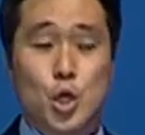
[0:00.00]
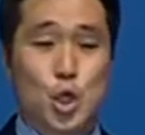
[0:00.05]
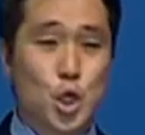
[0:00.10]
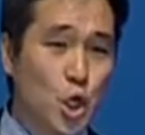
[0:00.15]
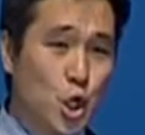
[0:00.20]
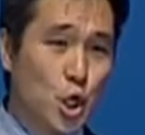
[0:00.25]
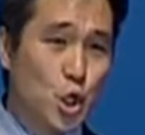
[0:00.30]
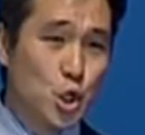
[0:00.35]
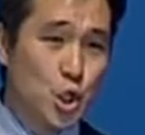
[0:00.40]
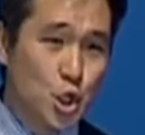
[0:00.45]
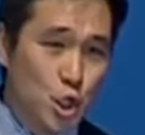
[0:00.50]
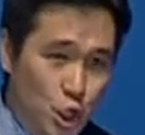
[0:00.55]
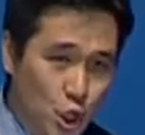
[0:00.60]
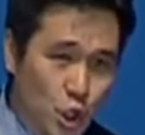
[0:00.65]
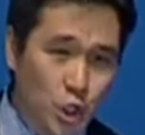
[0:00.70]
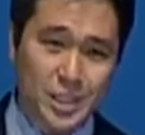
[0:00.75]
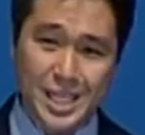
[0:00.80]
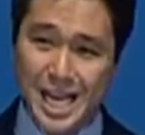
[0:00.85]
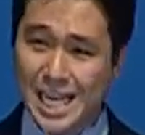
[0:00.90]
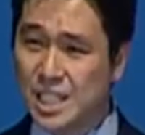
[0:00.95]
You
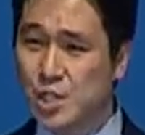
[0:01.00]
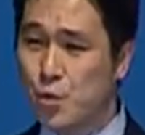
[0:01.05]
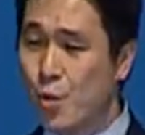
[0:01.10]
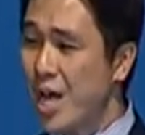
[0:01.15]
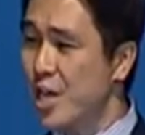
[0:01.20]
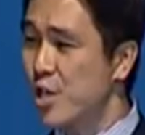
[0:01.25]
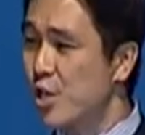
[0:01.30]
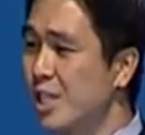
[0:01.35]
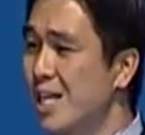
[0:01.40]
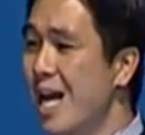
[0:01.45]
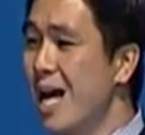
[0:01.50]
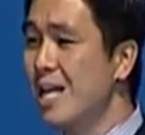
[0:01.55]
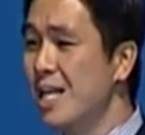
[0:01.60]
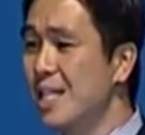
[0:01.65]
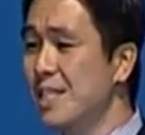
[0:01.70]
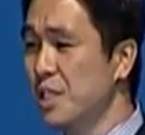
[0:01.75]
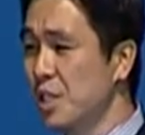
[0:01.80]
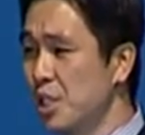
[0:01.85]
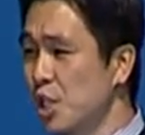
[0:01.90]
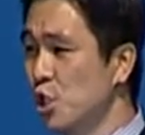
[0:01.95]
knew, that's why you're not
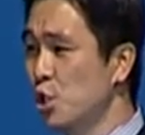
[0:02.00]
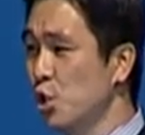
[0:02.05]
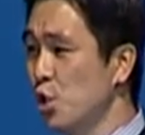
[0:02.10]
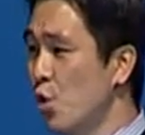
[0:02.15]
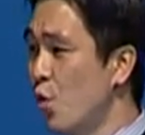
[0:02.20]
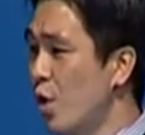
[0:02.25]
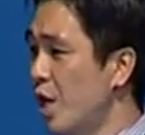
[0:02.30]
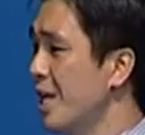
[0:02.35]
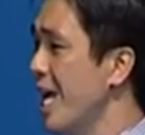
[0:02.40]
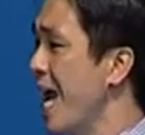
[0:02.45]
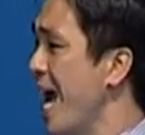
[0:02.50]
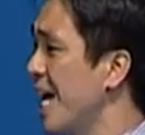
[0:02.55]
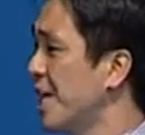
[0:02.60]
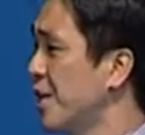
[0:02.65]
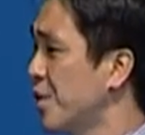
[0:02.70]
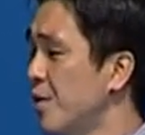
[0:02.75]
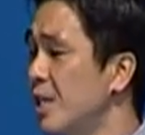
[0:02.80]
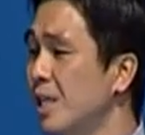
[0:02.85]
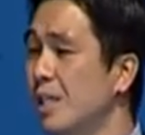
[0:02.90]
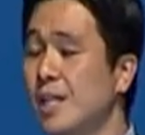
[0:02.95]
listening to the word
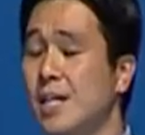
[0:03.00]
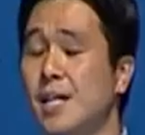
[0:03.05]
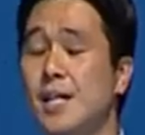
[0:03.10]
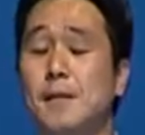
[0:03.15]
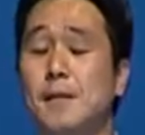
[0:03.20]
accurately.